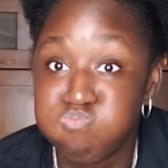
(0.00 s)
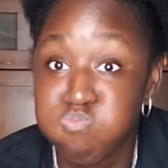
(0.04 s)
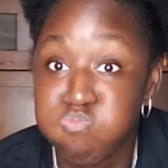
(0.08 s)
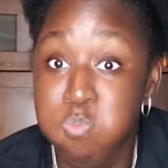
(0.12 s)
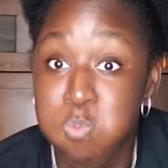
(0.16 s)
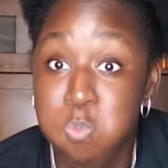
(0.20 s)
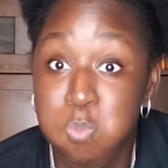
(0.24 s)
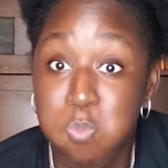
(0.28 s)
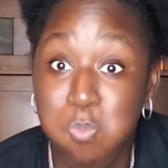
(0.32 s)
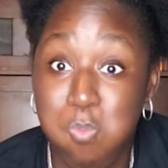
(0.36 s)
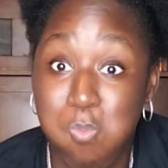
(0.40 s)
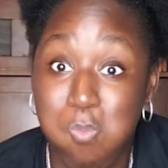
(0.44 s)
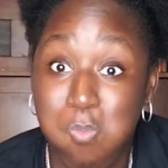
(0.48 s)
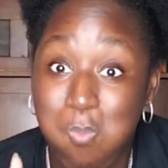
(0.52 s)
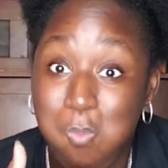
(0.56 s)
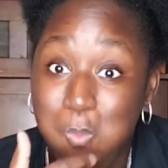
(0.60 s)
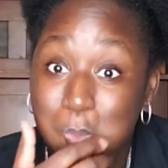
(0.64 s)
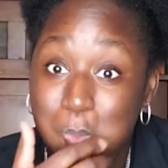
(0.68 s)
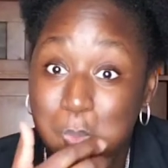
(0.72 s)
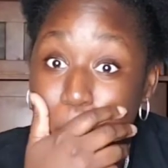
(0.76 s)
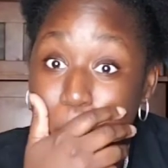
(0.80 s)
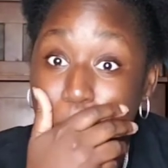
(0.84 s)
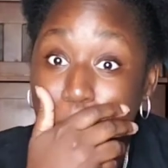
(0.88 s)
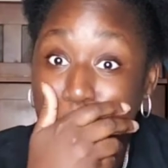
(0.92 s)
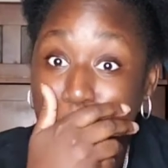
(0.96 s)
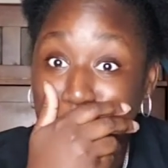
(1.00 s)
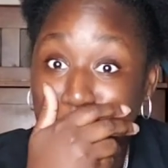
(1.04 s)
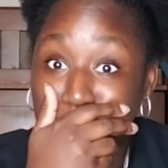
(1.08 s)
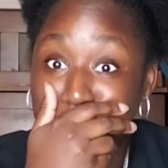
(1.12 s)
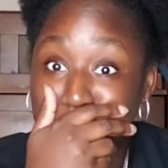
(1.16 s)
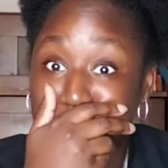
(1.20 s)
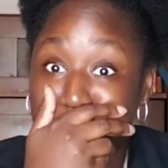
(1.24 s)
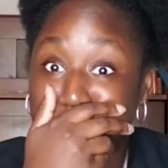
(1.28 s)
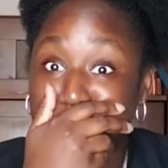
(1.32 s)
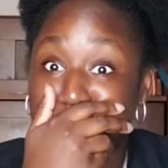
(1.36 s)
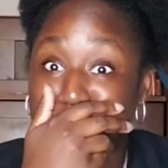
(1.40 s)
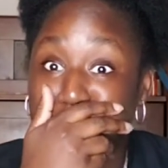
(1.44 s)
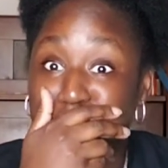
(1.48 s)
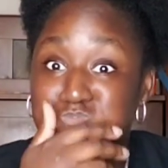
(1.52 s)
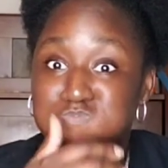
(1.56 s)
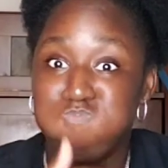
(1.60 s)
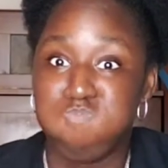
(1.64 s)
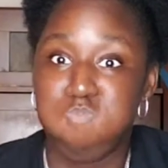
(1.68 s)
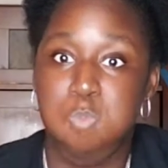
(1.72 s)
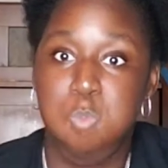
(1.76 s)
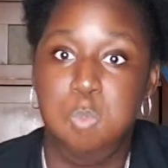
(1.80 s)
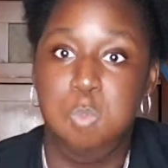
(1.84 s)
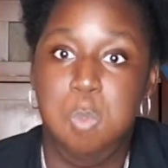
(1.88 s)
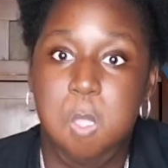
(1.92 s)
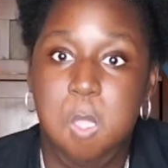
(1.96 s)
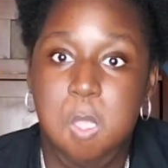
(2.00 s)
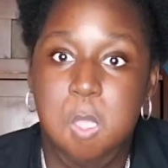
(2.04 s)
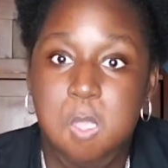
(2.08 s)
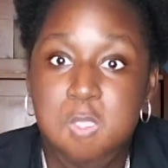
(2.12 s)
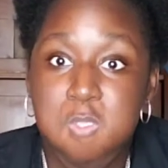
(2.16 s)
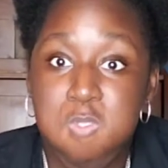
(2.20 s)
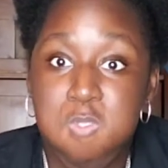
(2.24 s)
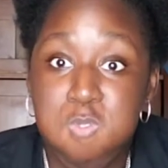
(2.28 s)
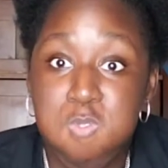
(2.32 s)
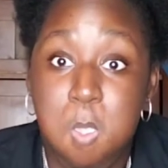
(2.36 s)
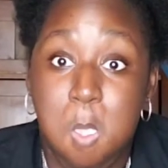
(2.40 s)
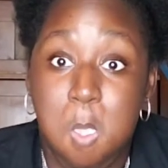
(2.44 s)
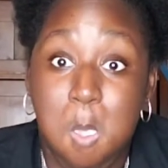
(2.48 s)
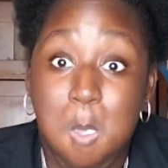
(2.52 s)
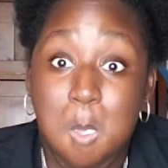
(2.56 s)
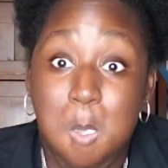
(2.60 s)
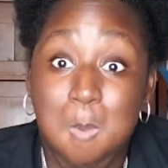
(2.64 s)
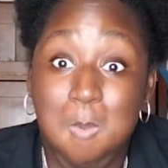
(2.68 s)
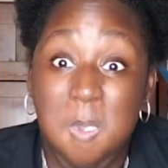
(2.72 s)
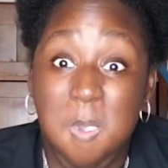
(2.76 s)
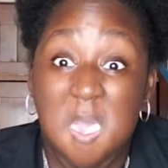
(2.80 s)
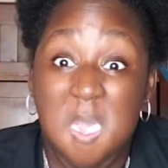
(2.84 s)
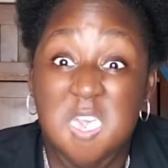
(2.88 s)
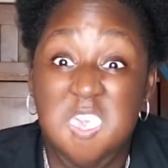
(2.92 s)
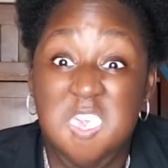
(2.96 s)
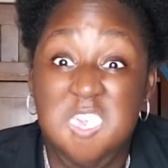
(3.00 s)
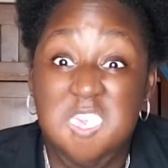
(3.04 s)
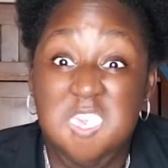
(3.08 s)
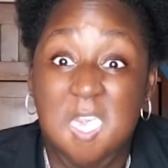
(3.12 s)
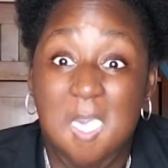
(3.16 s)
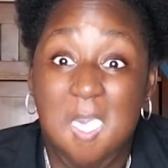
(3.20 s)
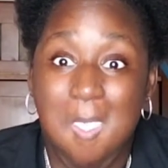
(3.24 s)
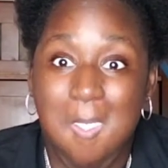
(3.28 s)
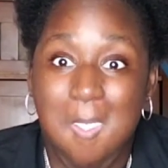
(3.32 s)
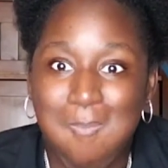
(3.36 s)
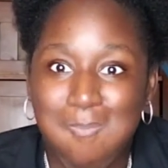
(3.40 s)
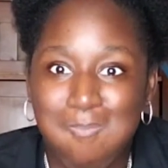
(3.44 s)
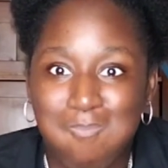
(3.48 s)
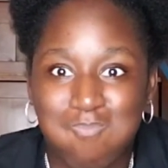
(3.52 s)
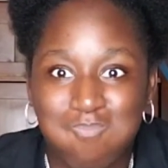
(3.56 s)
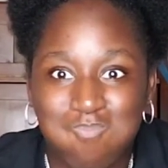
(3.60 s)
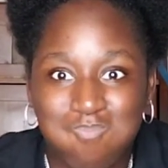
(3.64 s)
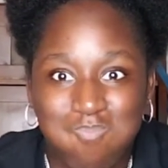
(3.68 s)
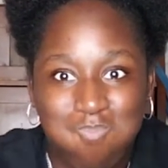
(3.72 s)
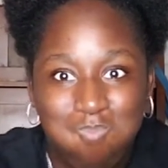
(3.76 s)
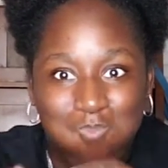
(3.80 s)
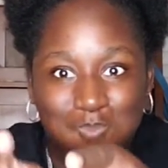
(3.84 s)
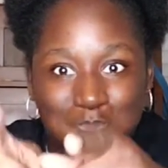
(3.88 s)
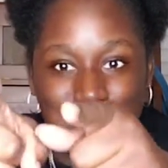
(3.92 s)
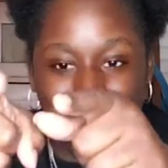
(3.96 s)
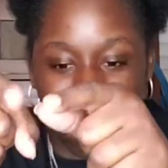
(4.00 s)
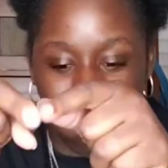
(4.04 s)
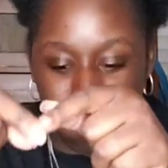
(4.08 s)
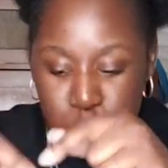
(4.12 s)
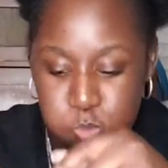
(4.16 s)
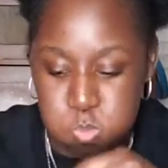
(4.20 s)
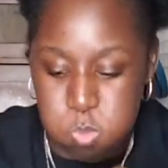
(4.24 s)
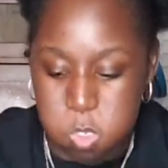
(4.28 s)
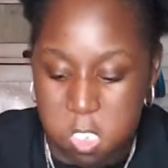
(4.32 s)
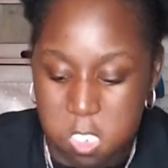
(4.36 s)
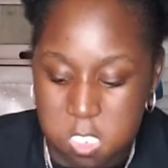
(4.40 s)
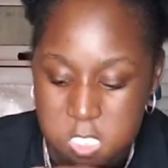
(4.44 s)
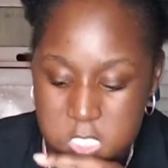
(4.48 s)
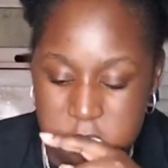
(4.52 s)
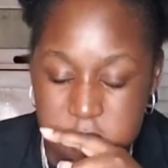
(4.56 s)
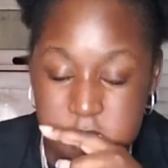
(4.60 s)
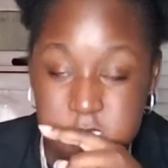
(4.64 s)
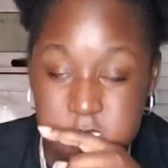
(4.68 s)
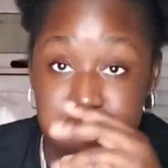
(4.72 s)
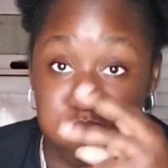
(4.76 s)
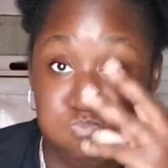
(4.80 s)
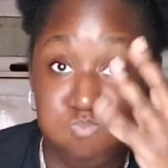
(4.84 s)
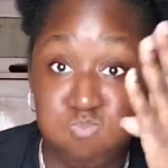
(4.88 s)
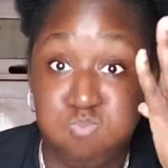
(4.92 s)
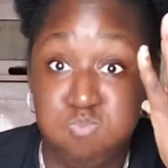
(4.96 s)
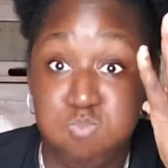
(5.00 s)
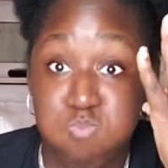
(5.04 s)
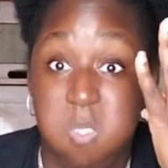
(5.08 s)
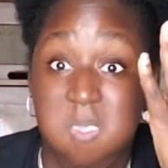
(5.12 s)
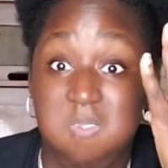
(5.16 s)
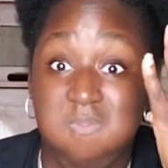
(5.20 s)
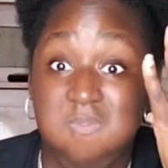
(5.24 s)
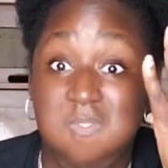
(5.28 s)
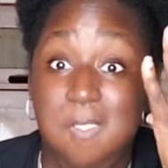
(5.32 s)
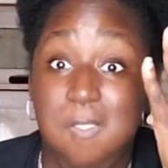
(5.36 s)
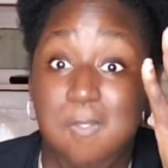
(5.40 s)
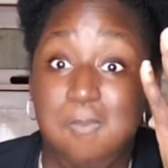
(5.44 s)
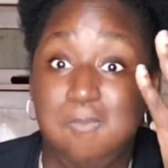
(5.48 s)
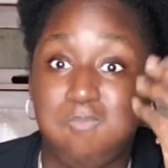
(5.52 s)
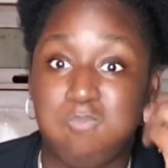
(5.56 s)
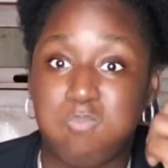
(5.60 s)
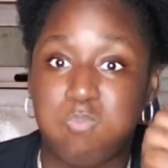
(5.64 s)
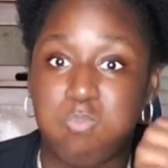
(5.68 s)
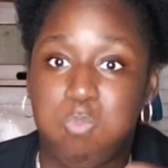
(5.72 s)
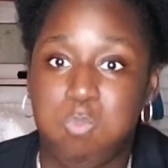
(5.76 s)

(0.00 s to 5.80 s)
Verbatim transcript: Mm-hmm. Mm. So everybody, I think that's a